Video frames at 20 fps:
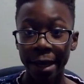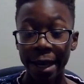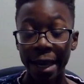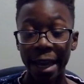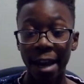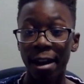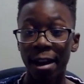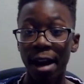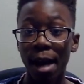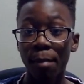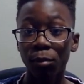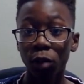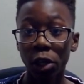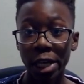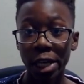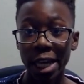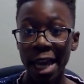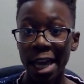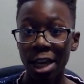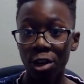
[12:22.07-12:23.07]
And I'm
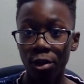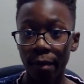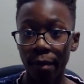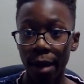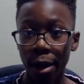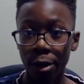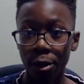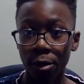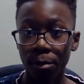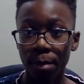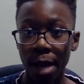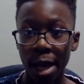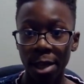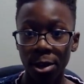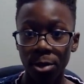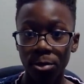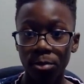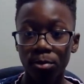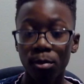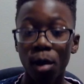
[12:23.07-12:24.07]
looking at you,
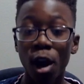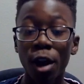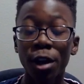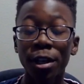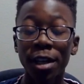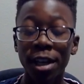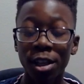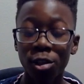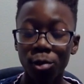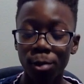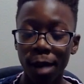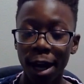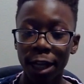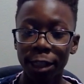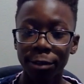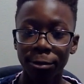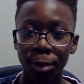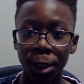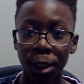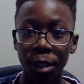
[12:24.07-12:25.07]
Marcus
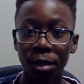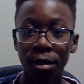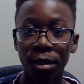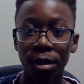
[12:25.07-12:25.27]
Rashford.